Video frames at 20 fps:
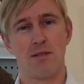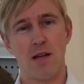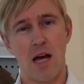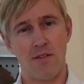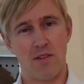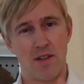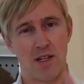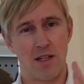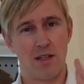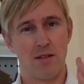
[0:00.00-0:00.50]

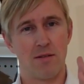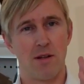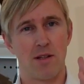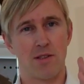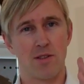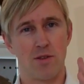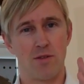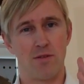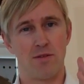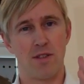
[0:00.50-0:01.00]
having a
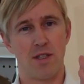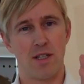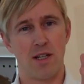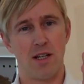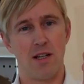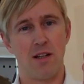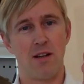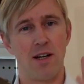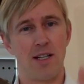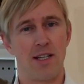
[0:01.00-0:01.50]
sort of
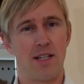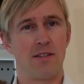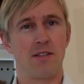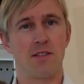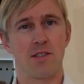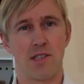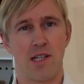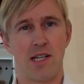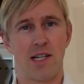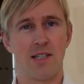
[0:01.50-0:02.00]
a line in
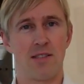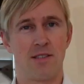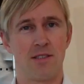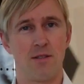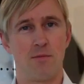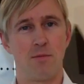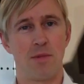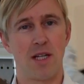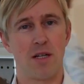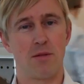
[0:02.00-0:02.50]
the sand
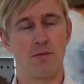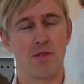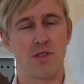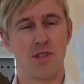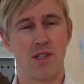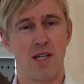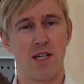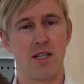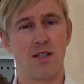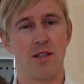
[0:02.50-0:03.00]
and being able to
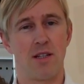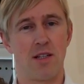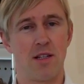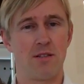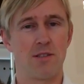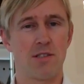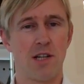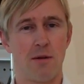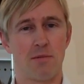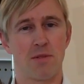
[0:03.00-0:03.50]

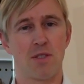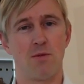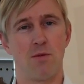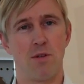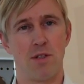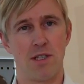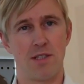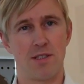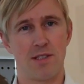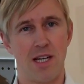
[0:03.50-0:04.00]
say, chapter
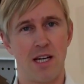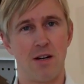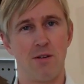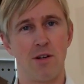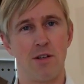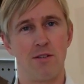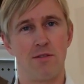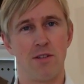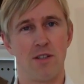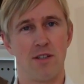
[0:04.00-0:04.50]
1 is now
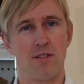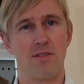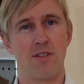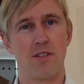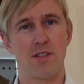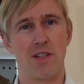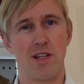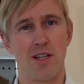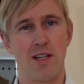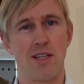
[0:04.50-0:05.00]
over
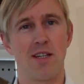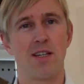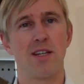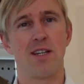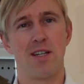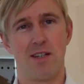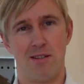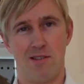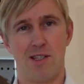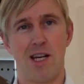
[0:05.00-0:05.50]
officially,
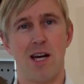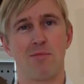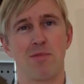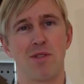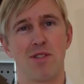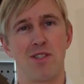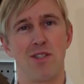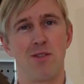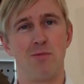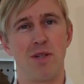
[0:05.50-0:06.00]

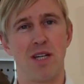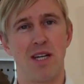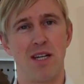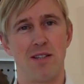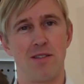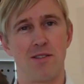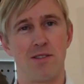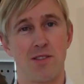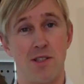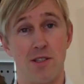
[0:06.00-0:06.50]
chapter 2
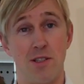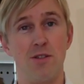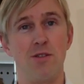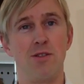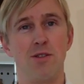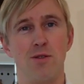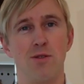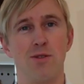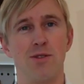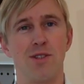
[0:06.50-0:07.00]
begins, a new
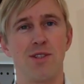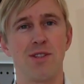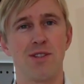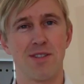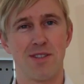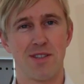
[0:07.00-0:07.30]
dawn.